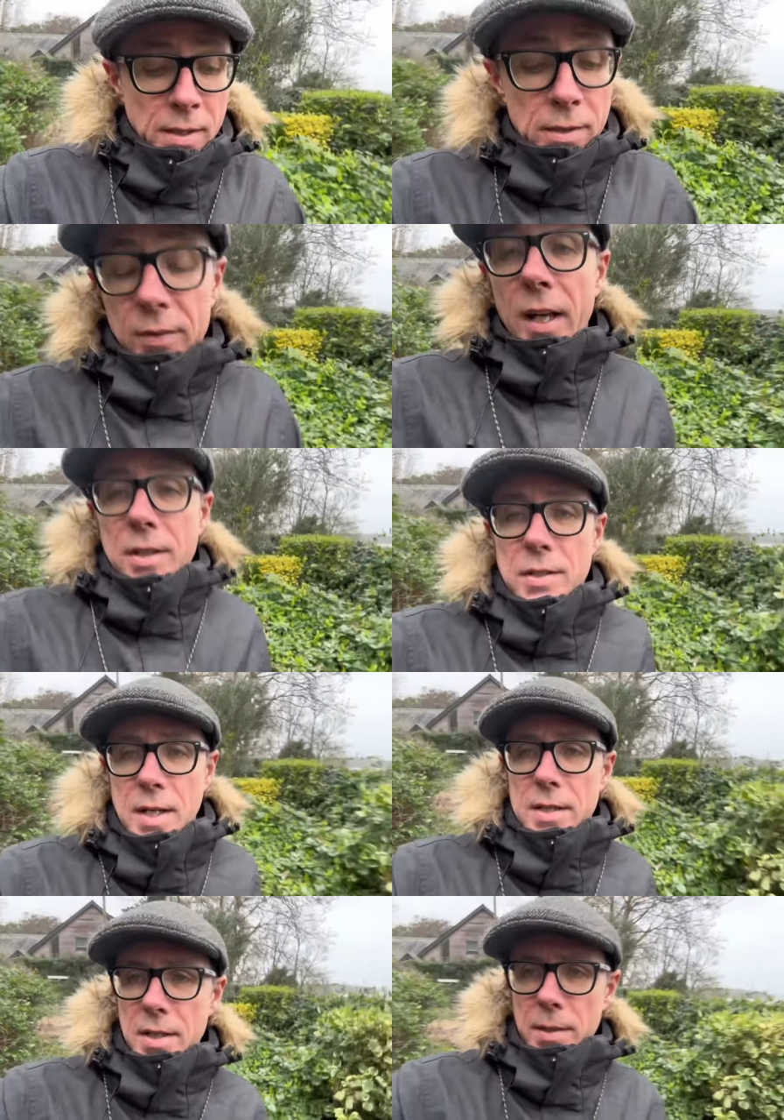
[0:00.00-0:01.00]
Stage
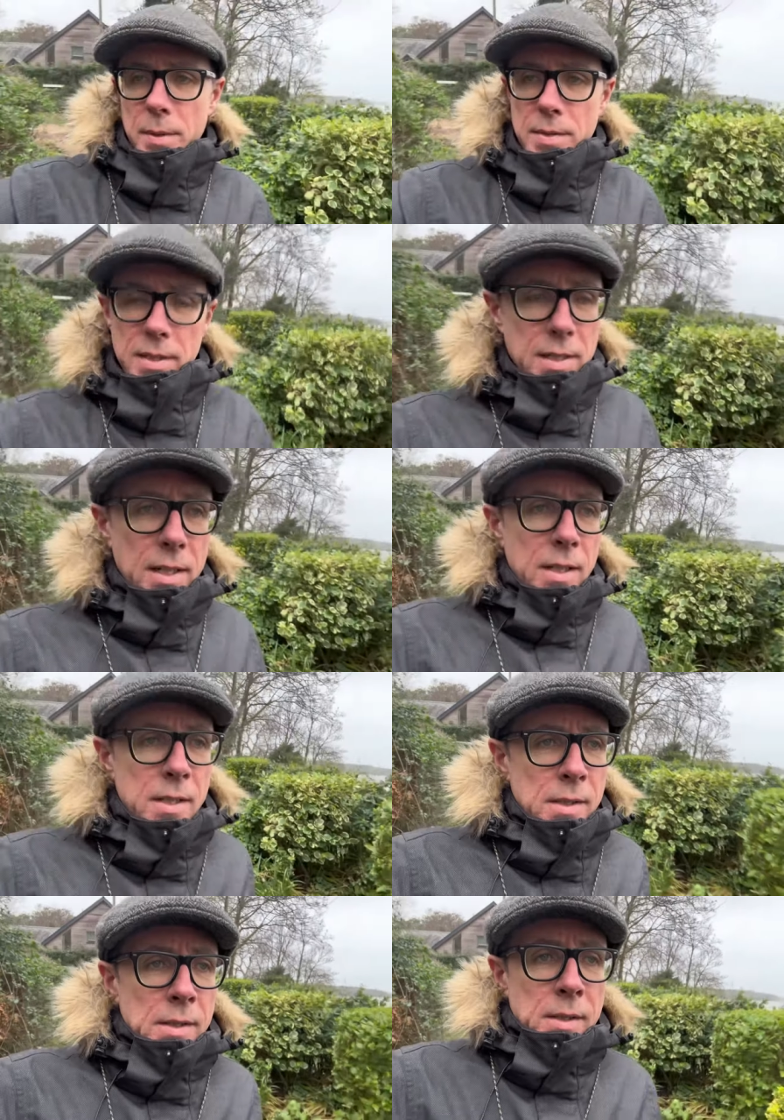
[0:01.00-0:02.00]
six, I think, when I was in the car.
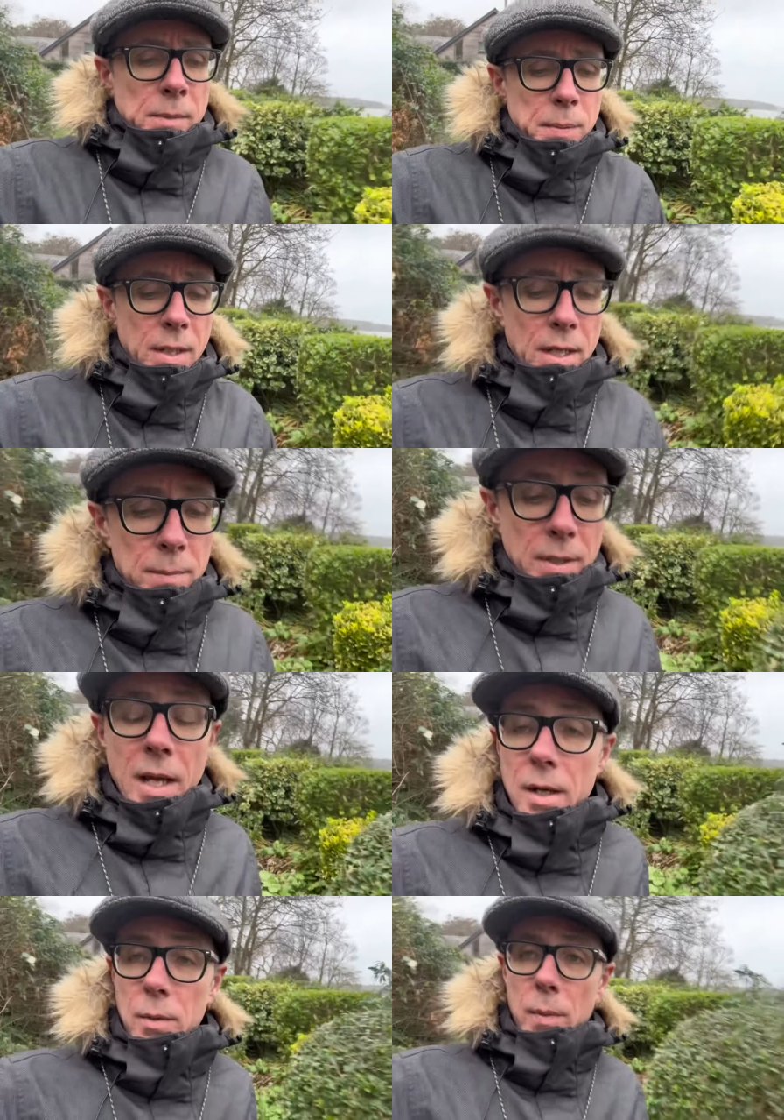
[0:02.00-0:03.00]
But um,
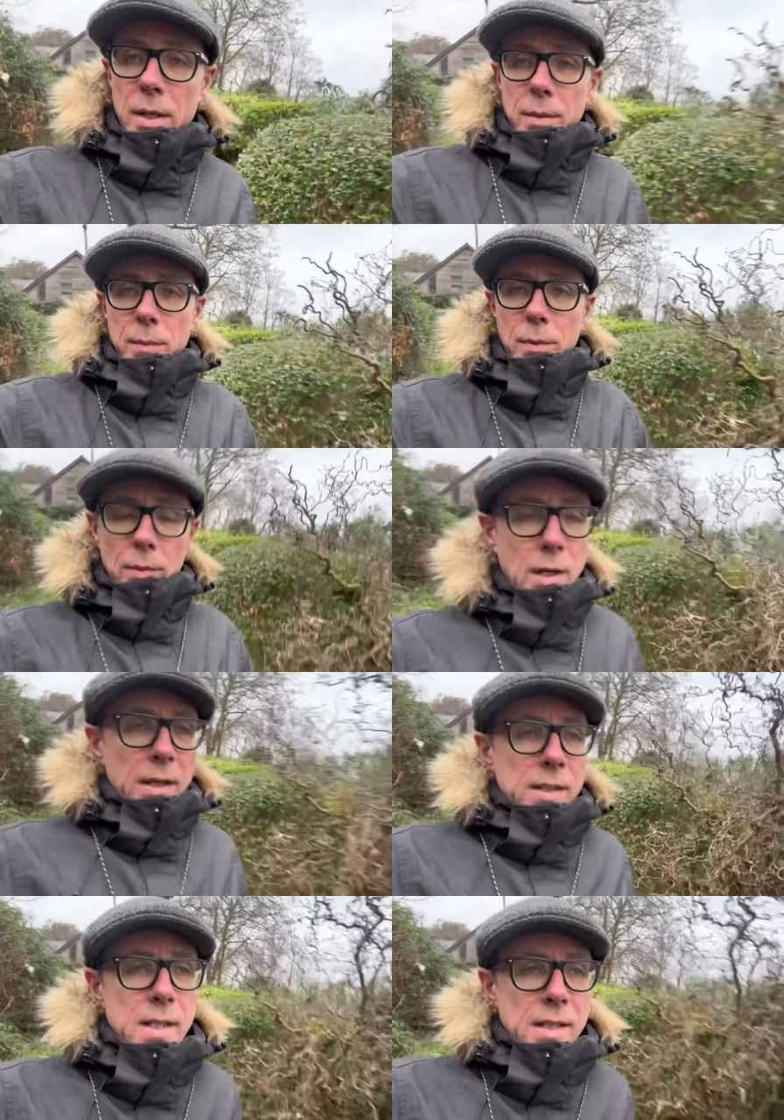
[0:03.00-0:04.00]
yeah, it all went up all
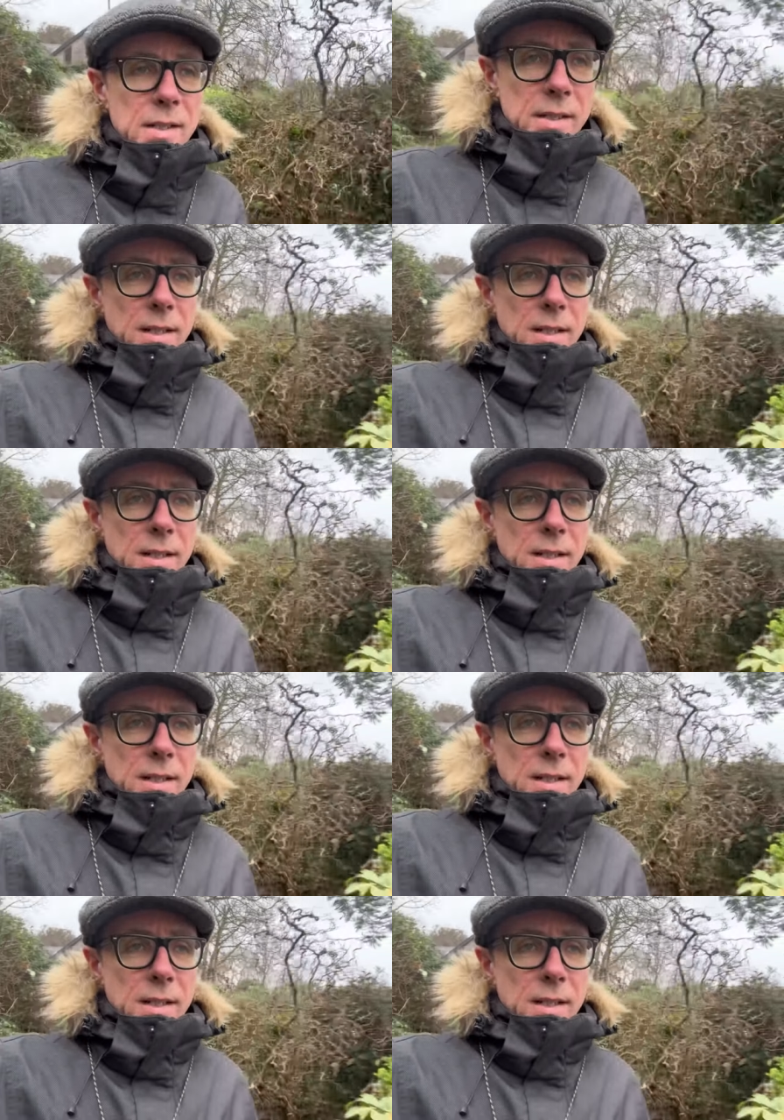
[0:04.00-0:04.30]
right in the end,